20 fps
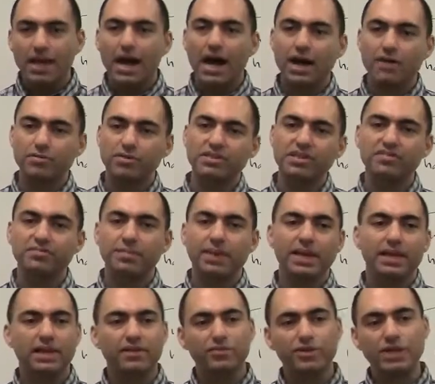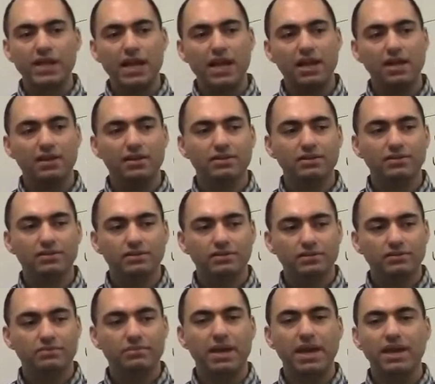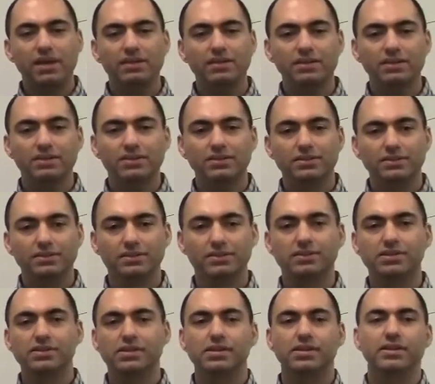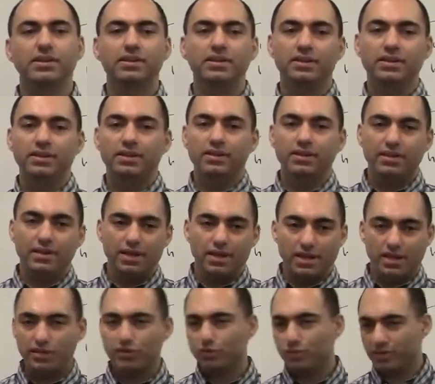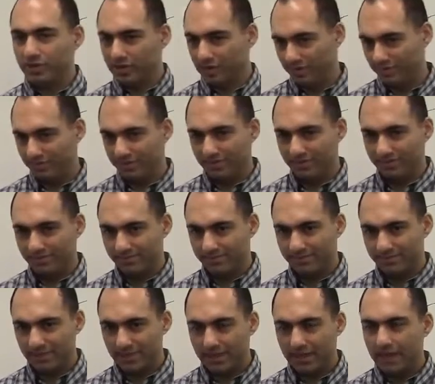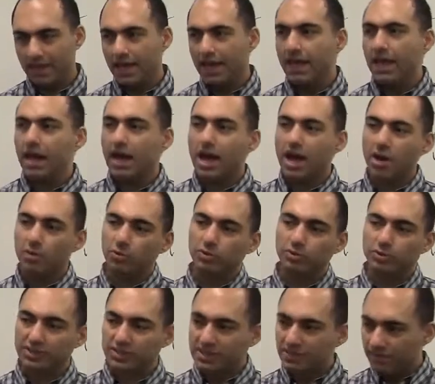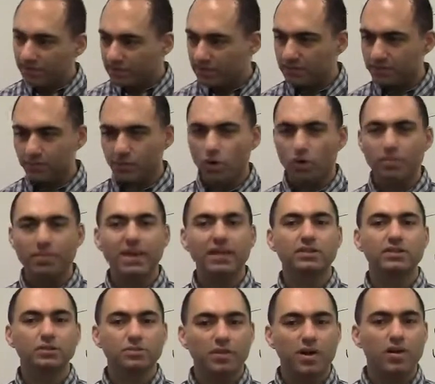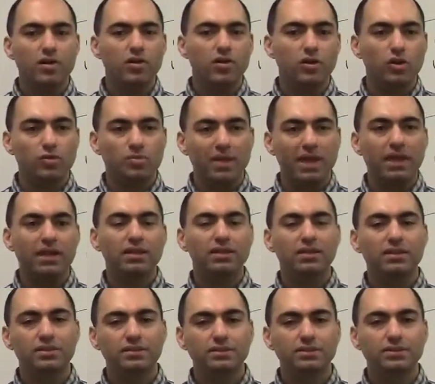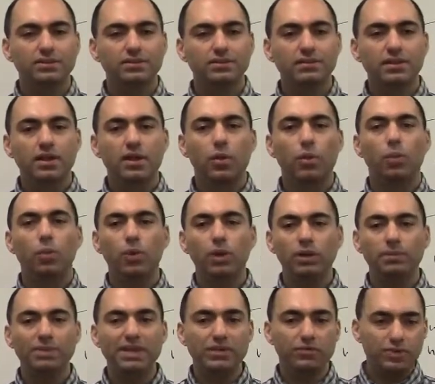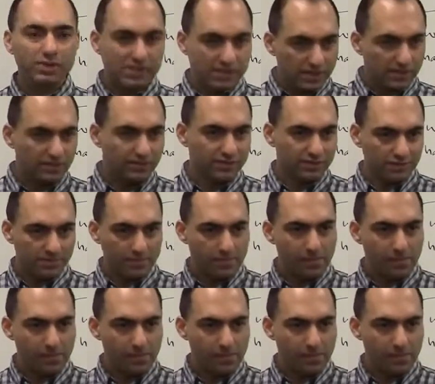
I receive mail every day. Mail is received. I will receive your mail tomorrow. Your mail will be received.